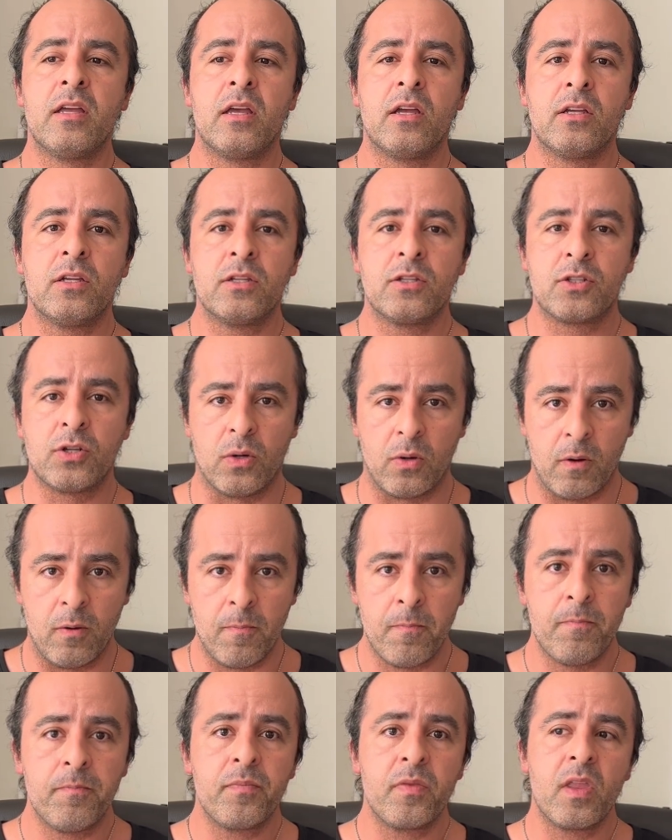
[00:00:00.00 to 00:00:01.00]
So
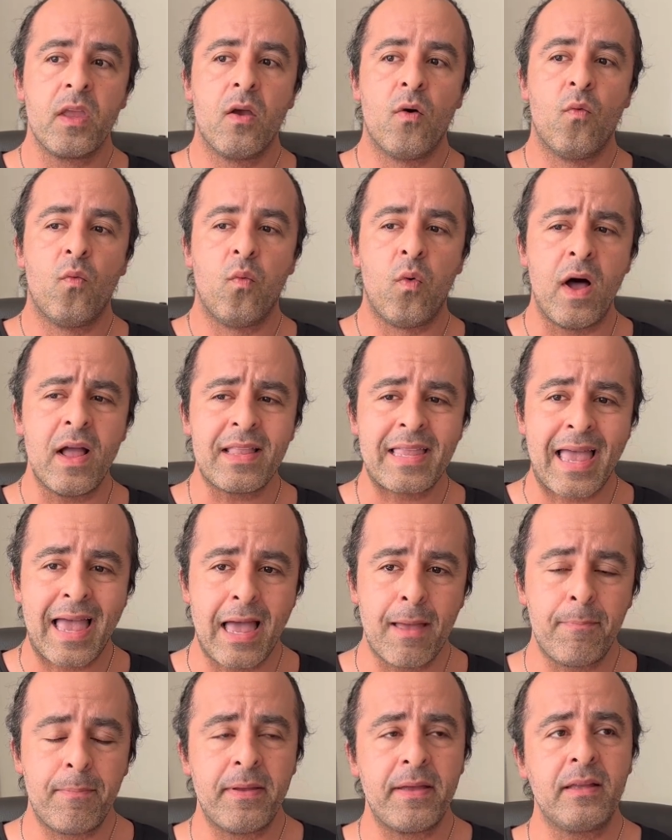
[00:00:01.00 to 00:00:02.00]
what
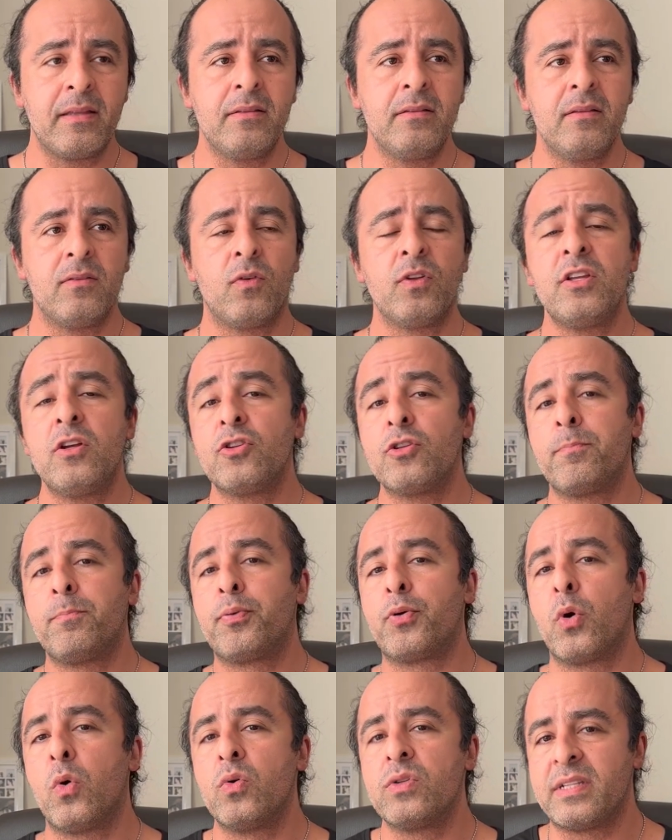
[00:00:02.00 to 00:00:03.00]
happened? What are the
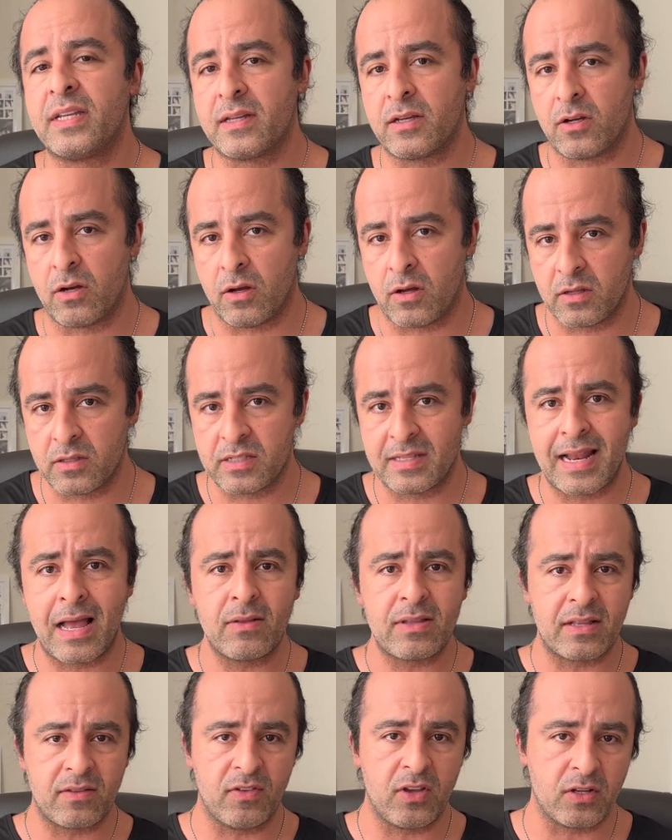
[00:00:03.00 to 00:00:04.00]
pros and cons? Now
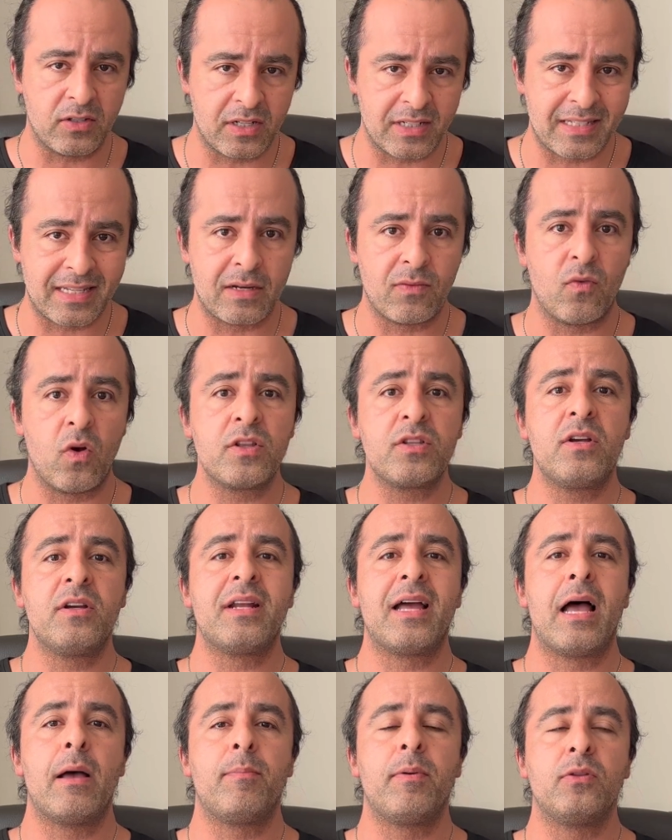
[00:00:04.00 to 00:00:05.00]
that we understand what's going to
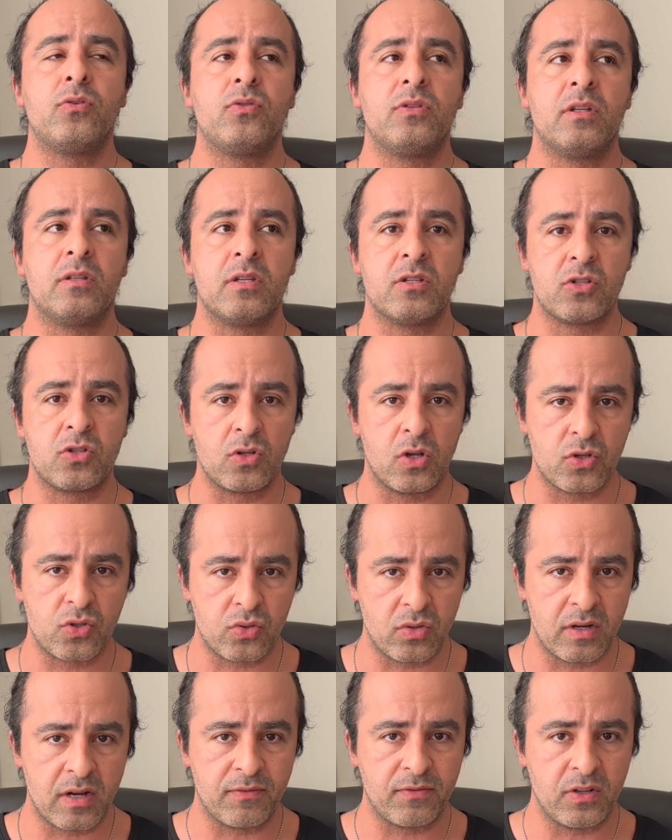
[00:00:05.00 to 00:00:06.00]
happen to the
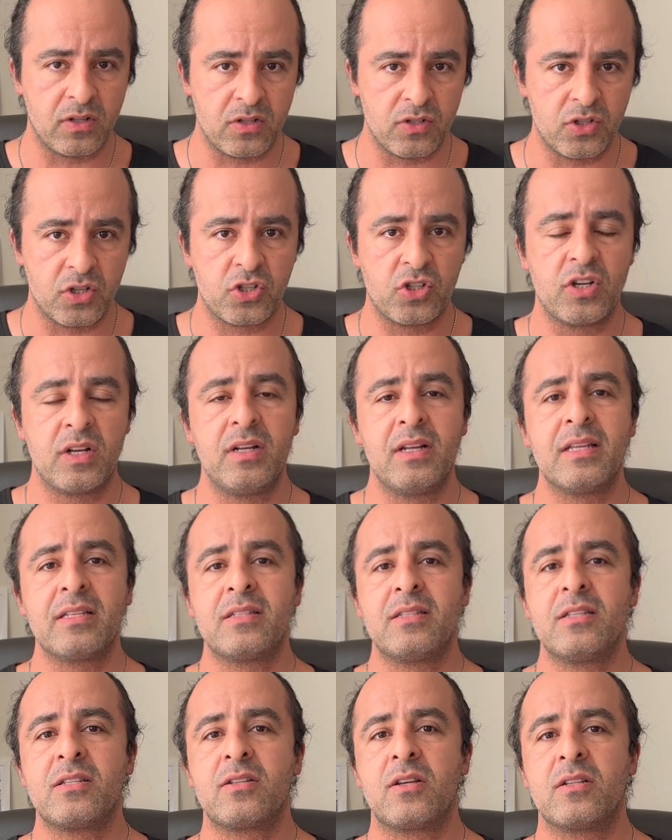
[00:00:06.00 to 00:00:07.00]
testosterone after injection, let's
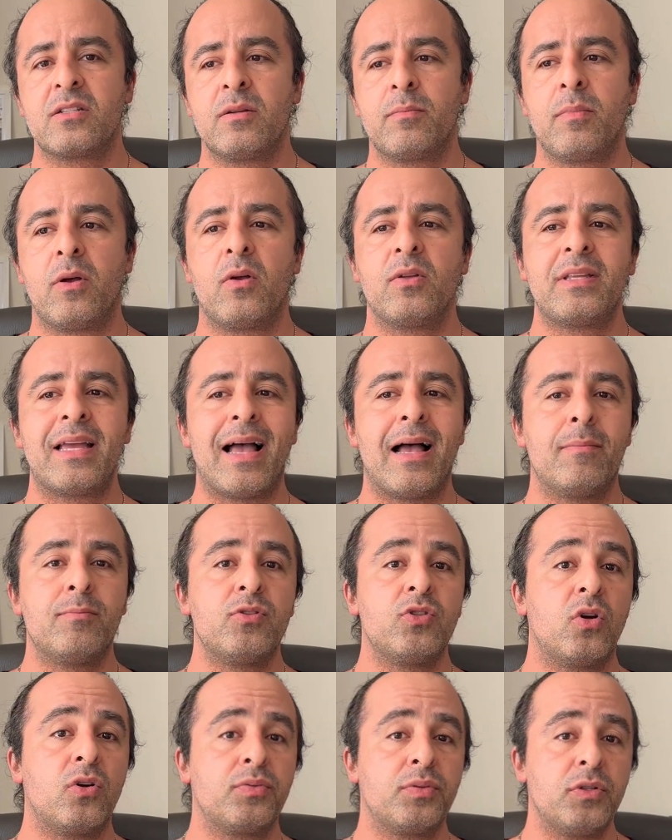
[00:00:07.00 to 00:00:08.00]
discuss about the
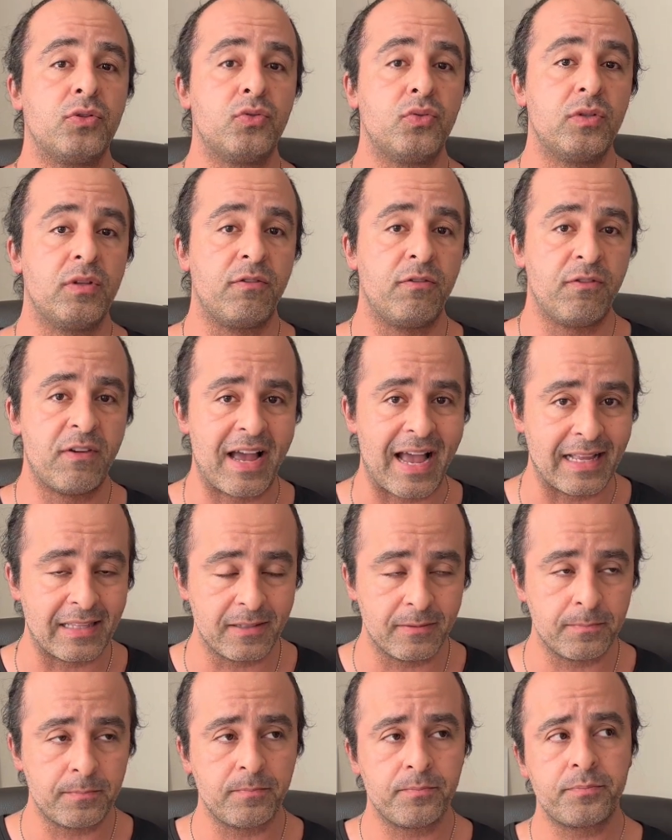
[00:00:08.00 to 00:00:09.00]
absorption through the fat.
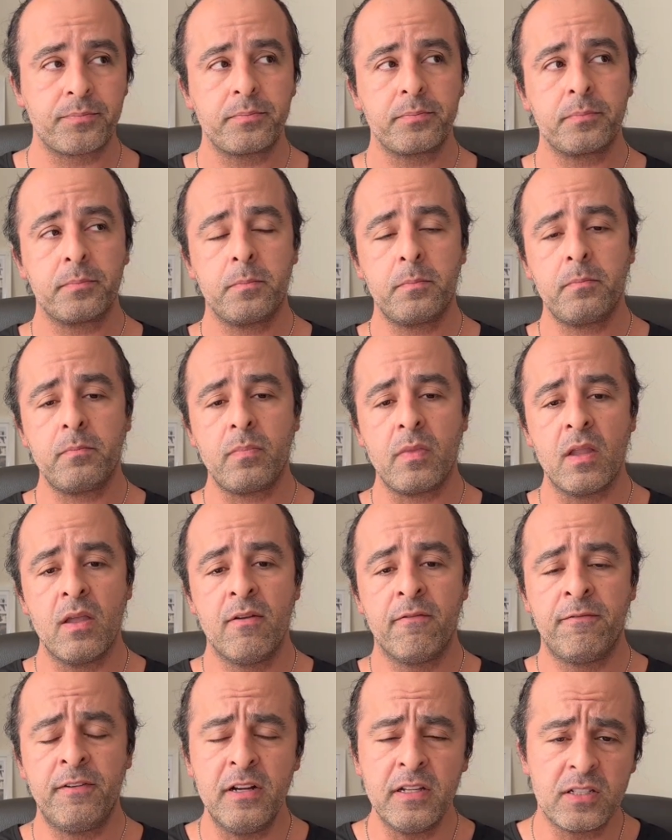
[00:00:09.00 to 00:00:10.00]

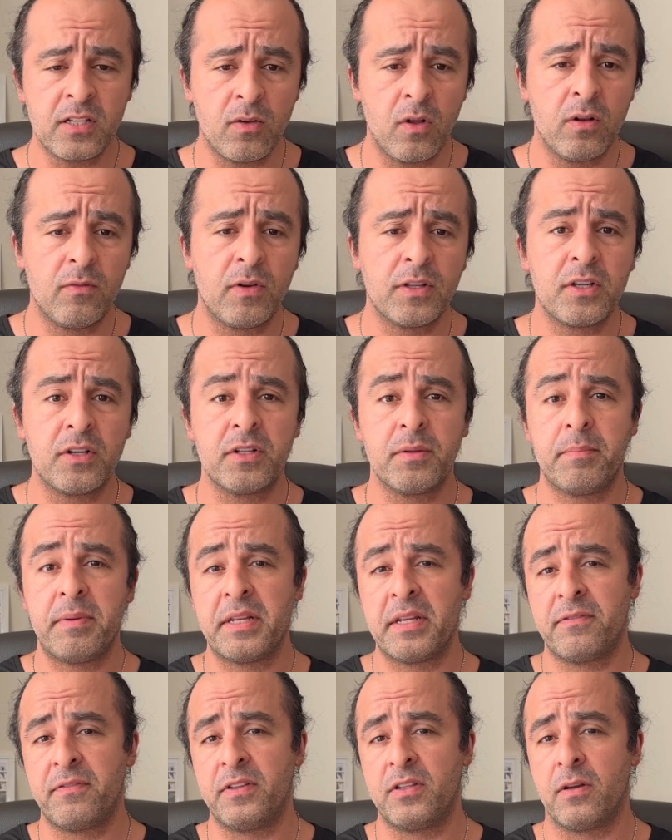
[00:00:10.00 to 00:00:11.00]
First of all, what are the
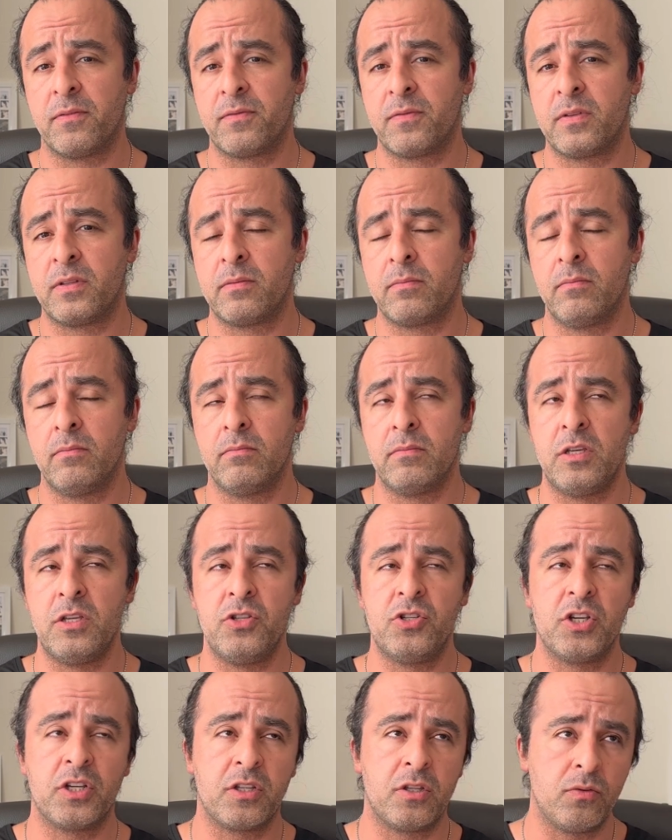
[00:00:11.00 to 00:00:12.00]
benefits of
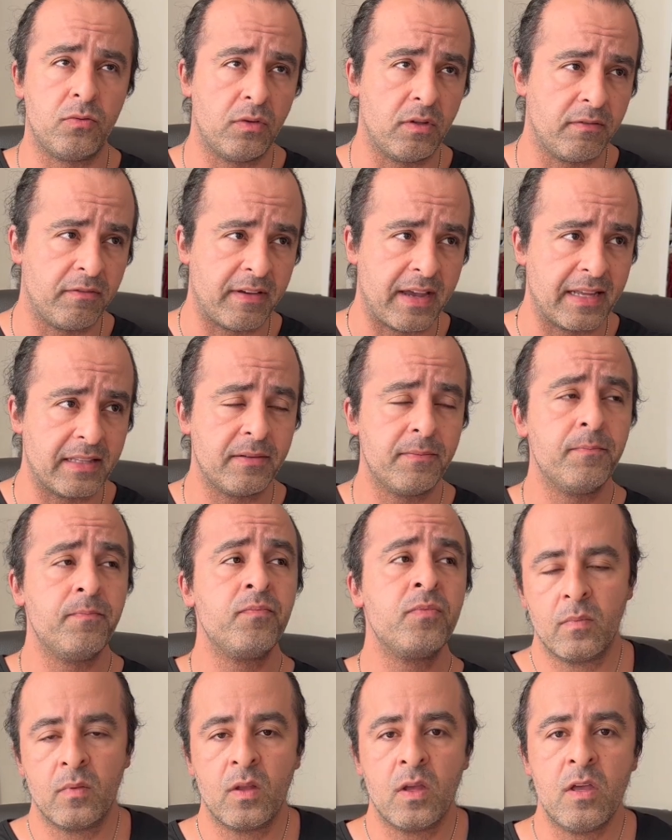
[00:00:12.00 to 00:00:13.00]
injecting to the fat?
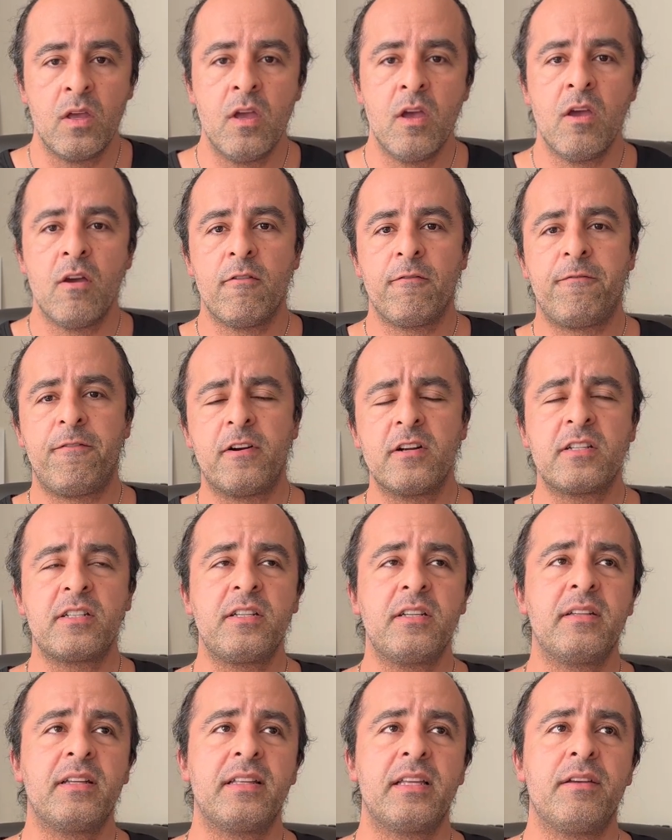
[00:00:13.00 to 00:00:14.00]
First
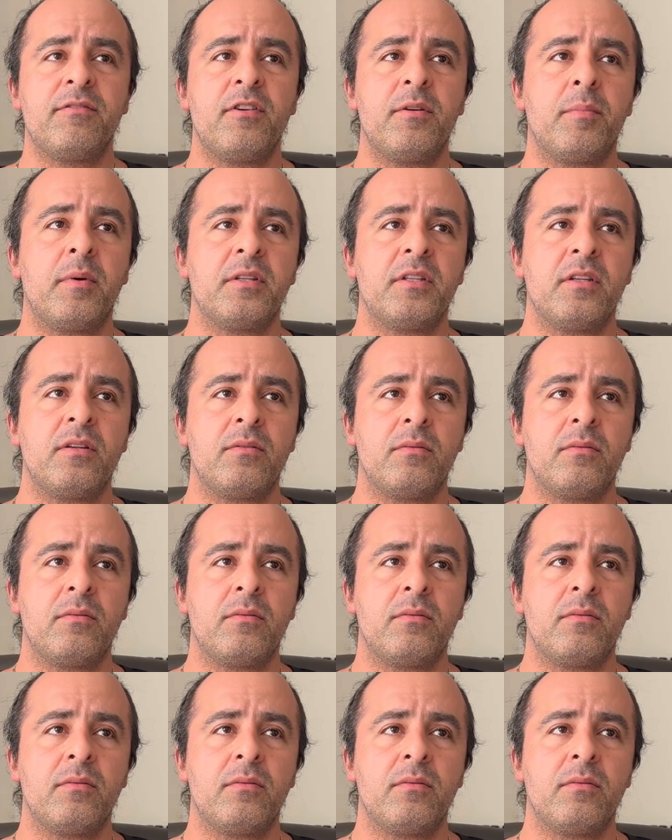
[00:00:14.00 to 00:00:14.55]
thing that everybody